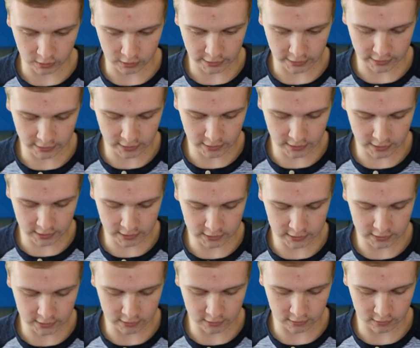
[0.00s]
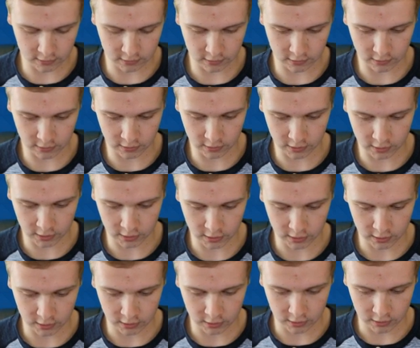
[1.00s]
like this,
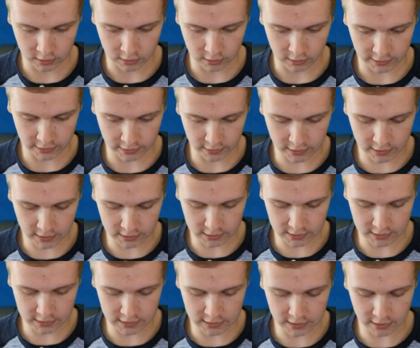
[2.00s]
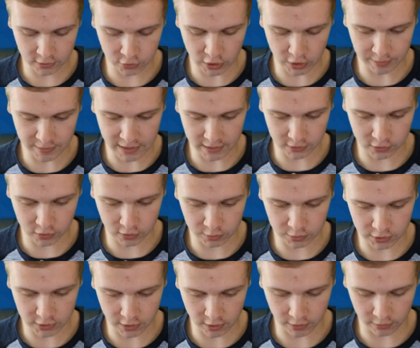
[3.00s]
like this, because he's going to drop that
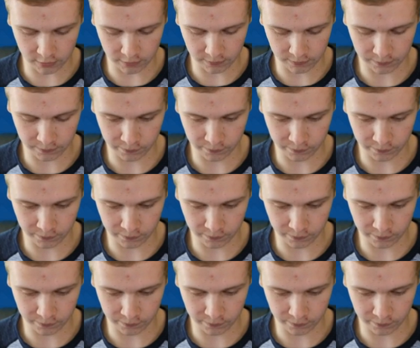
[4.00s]
tombstone.